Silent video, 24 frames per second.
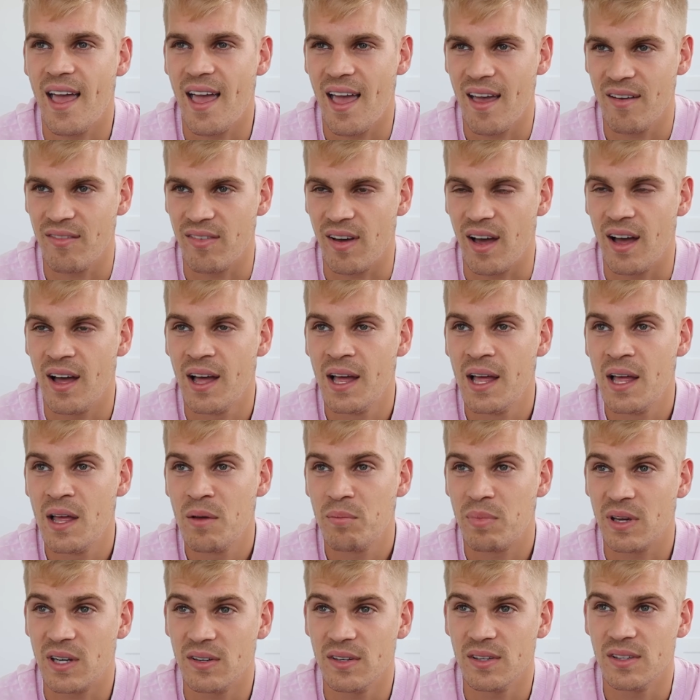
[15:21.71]
ever,
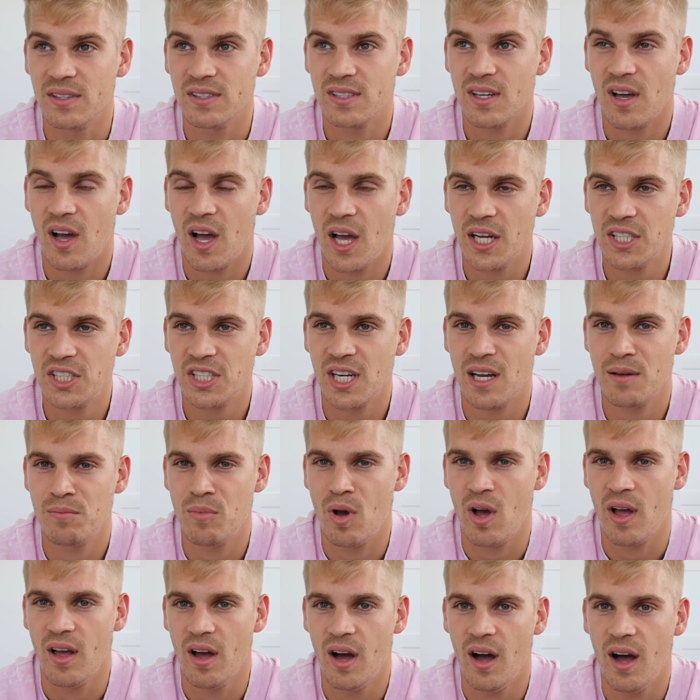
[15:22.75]
because I shut
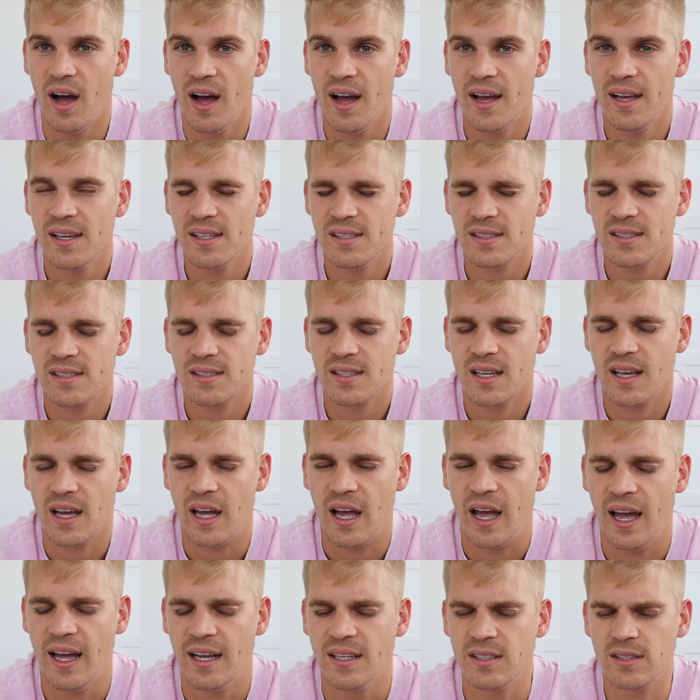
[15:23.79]
my eyes
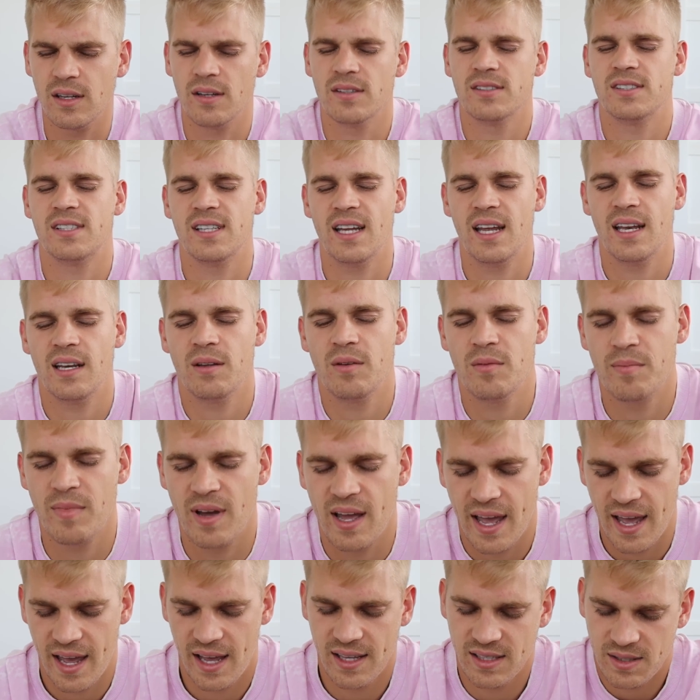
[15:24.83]
and I was standing with my
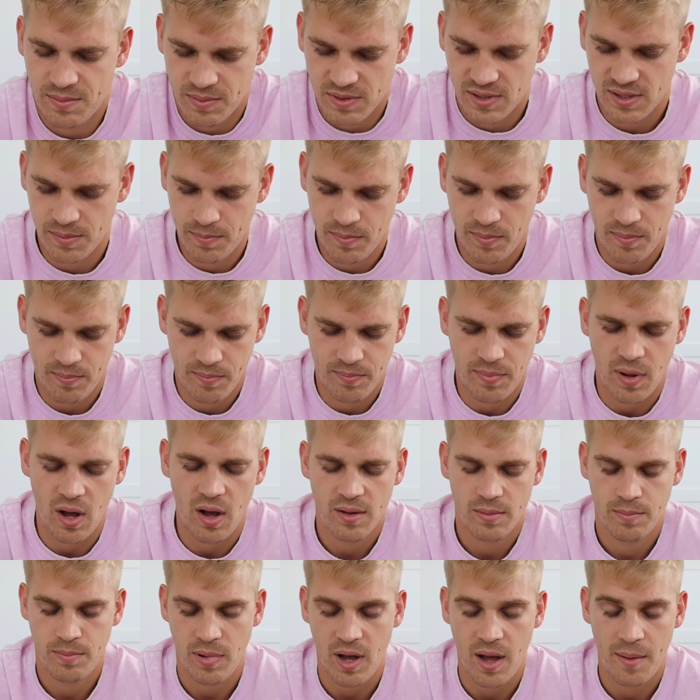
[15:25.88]
hands
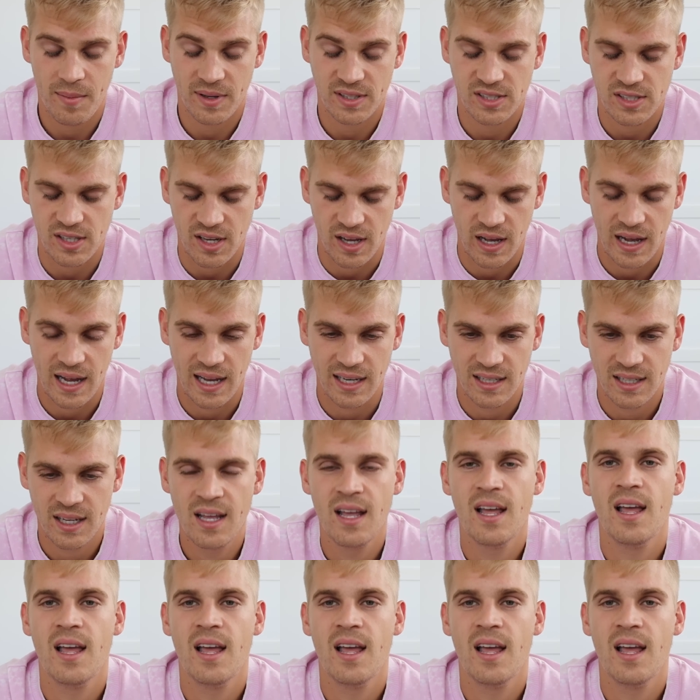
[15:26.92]
by my side,